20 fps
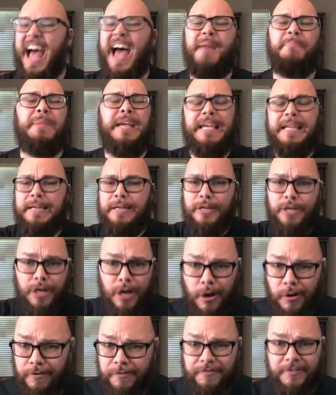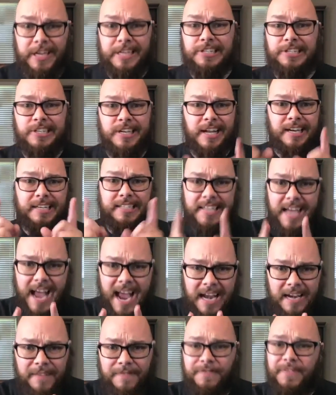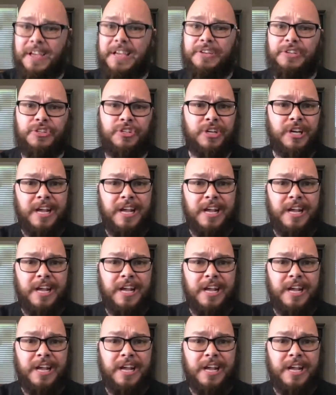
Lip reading: I mean, no fish, not a tiny fish,